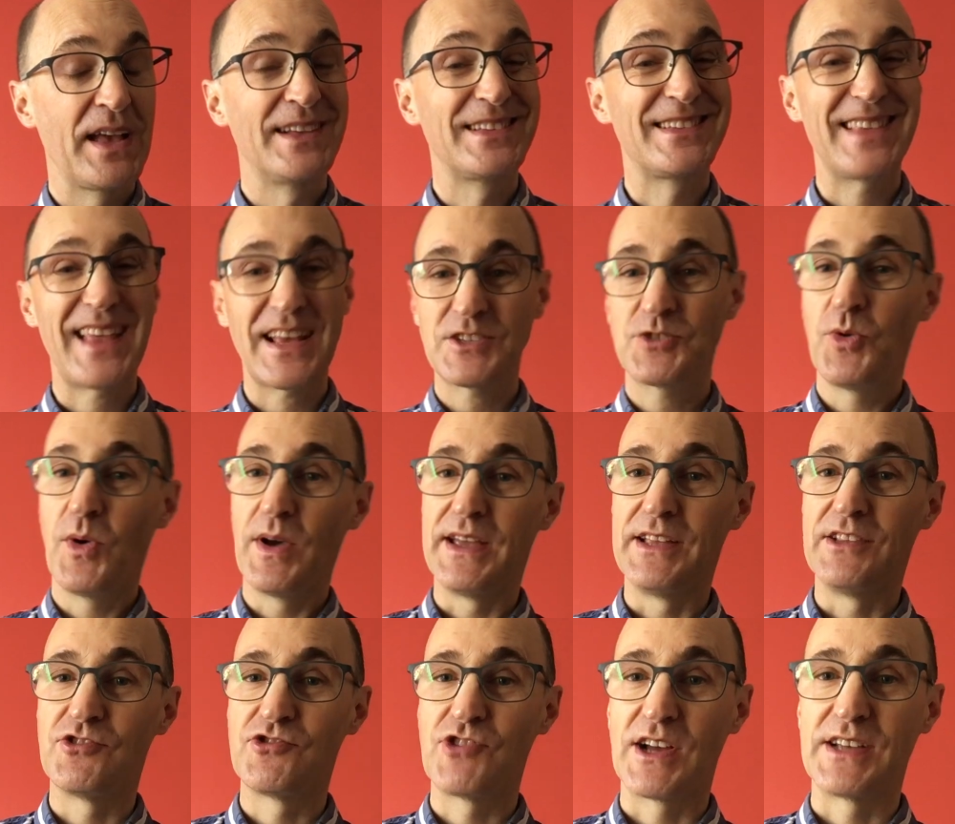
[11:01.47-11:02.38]
So that's
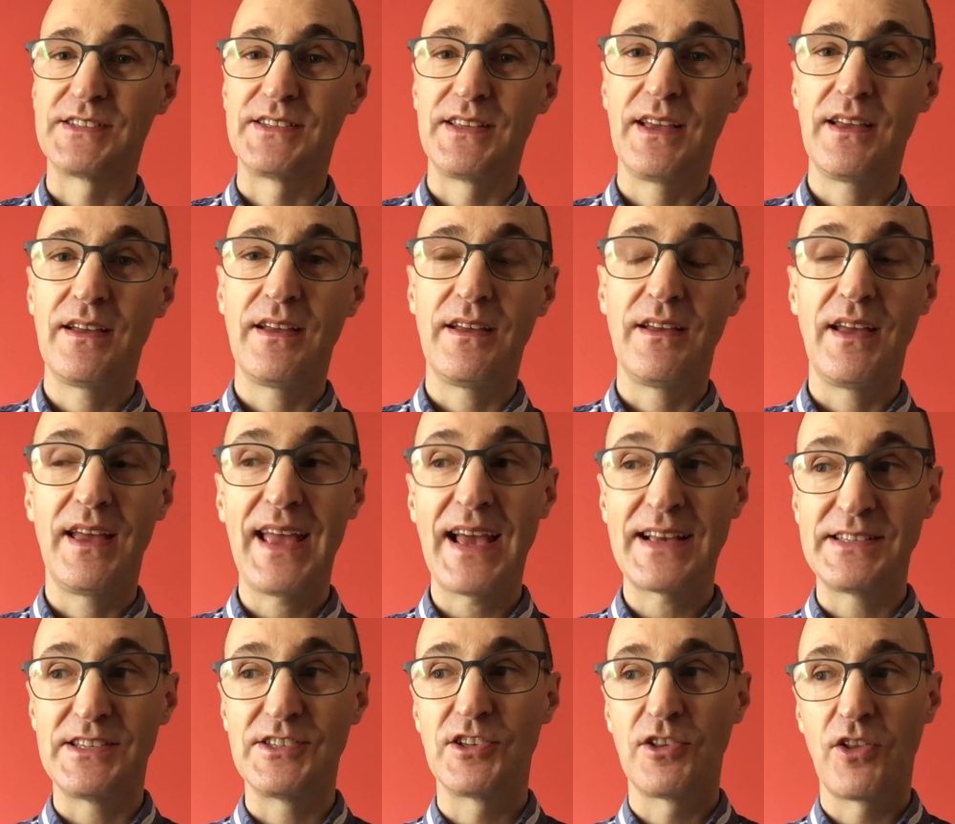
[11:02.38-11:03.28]
quite interesting.
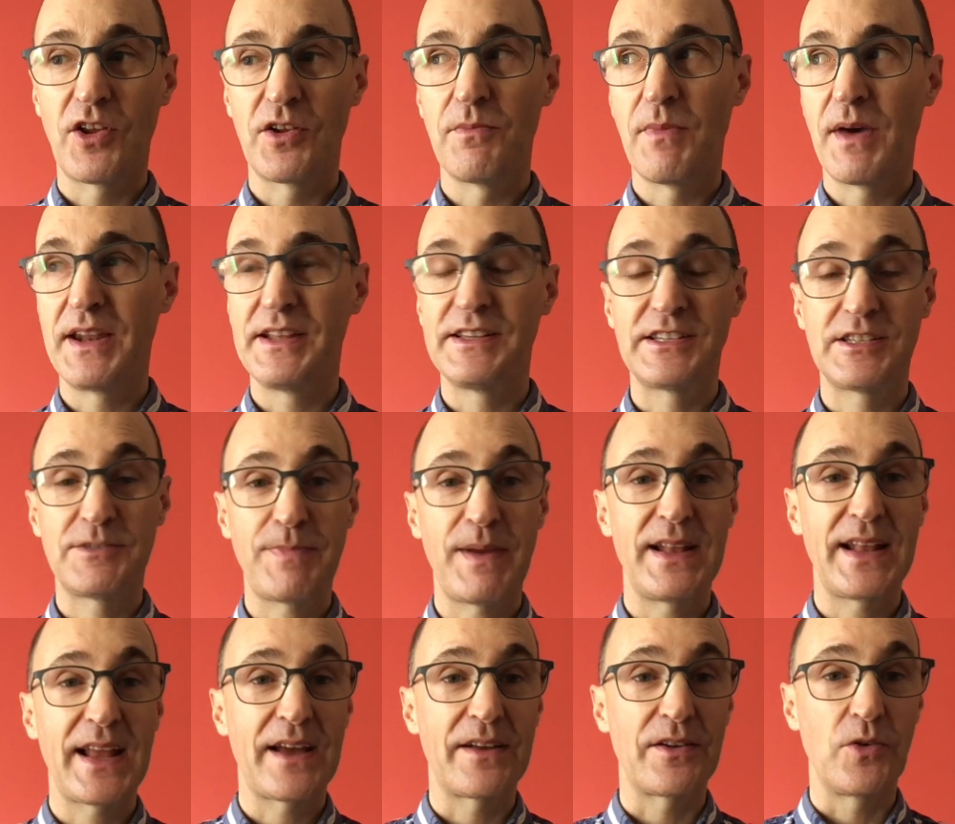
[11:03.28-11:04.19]
Yes, it's a lot of money to
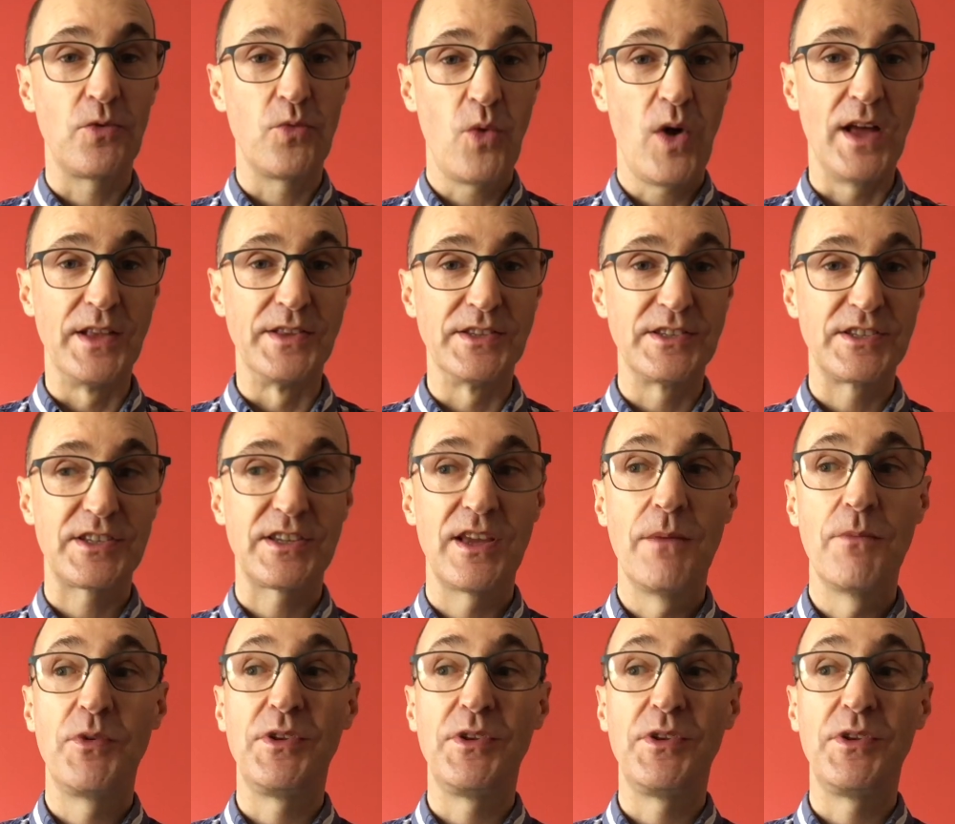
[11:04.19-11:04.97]
spend out at once.